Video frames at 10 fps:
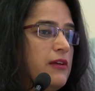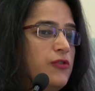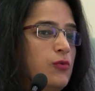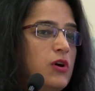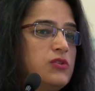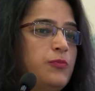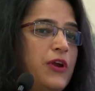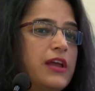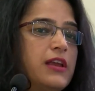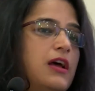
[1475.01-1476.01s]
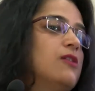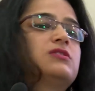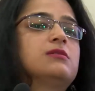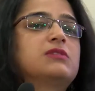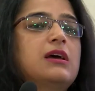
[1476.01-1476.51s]
if you were to break it down
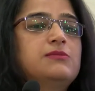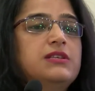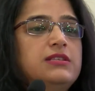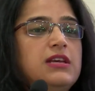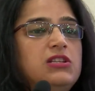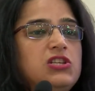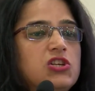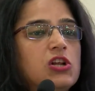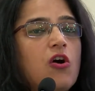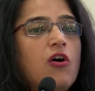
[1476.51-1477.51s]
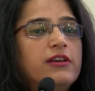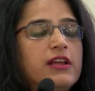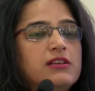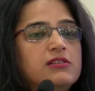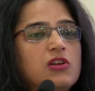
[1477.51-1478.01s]
sometimes they say digital
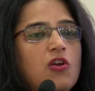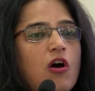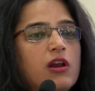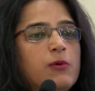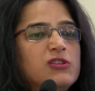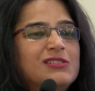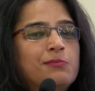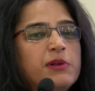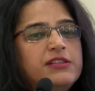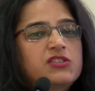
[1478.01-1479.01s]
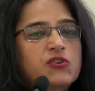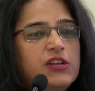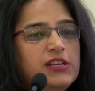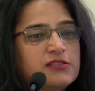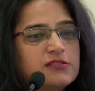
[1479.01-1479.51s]
content is a lot about split
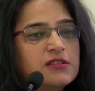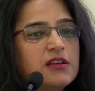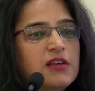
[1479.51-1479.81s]
screens